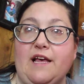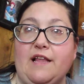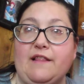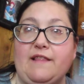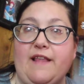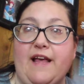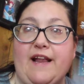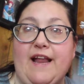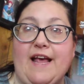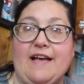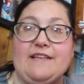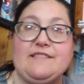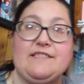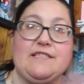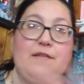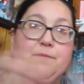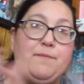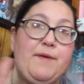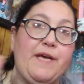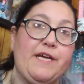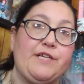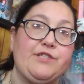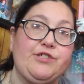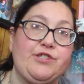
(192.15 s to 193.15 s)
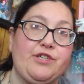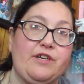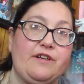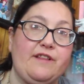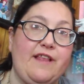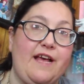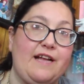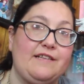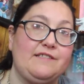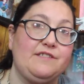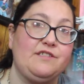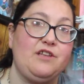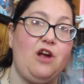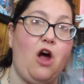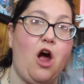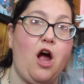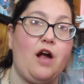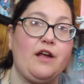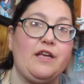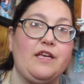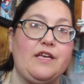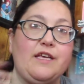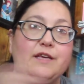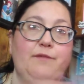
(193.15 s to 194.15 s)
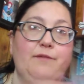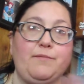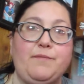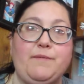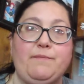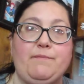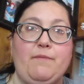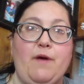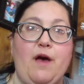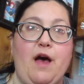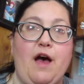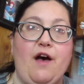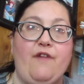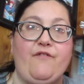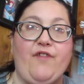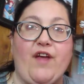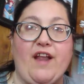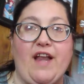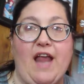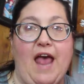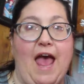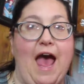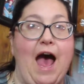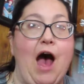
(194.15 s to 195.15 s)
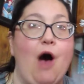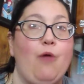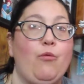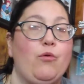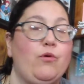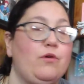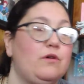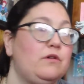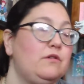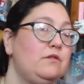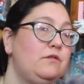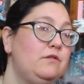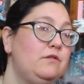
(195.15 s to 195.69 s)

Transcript: that has the picture that's talking of an owl.